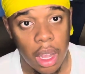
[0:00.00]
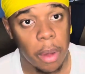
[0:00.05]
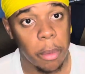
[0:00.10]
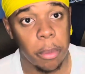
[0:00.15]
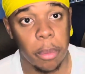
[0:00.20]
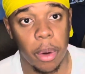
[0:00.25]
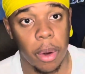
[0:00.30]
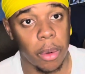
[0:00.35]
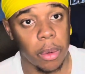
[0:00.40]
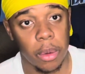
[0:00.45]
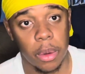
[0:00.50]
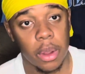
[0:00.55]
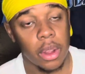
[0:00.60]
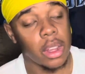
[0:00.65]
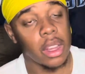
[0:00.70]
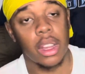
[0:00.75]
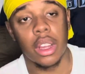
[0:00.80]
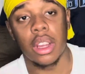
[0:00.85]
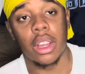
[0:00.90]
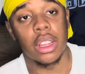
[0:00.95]
Bro,
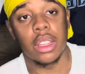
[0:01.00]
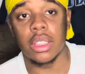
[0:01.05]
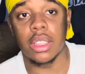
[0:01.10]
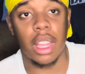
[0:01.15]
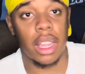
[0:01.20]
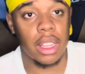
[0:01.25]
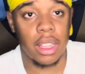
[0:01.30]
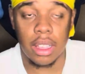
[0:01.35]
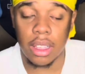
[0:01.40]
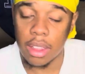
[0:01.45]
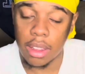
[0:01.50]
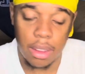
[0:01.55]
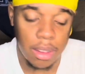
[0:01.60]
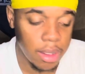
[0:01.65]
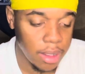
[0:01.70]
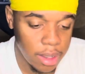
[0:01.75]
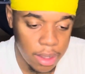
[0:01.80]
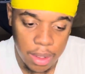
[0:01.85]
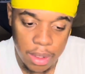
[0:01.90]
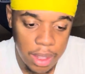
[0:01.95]

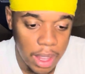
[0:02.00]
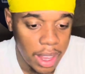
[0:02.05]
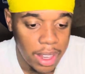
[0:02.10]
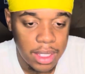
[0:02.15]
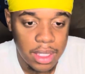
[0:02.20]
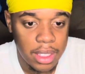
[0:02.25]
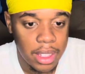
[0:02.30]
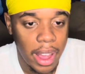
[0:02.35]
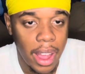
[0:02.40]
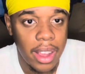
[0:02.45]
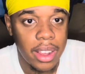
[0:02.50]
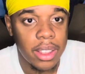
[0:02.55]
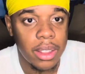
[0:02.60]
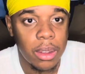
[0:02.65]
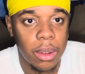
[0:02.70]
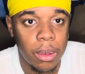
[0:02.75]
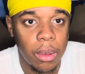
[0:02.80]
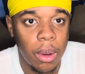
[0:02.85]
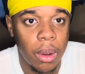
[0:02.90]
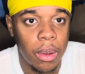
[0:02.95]
that
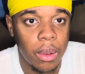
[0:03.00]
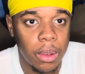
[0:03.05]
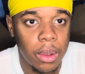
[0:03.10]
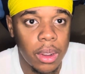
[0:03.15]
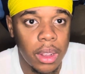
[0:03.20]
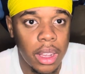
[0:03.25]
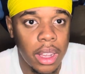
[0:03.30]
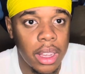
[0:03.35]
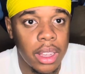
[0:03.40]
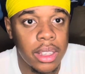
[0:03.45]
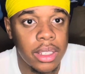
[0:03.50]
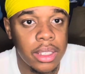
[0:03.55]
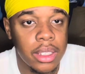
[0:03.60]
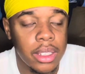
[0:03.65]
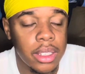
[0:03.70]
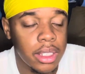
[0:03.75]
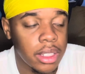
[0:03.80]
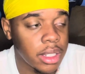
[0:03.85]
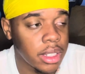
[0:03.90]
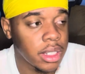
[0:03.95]
duo is
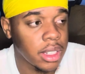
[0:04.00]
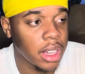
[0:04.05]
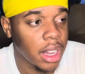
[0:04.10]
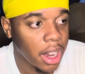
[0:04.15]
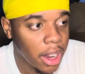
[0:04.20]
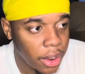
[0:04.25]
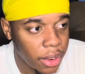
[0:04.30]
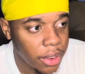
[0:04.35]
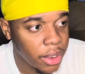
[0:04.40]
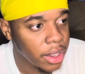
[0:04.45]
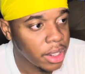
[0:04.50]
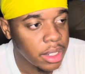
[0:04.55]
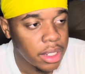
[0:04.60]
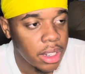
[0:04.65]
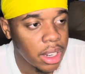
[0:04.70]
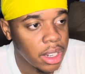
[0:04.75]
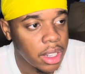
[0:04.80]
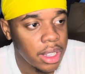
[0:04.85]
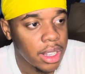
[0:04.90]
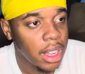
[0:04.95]
scary. It's
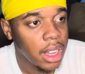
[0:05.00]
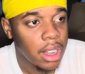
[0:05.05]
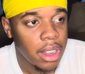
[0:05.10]
like,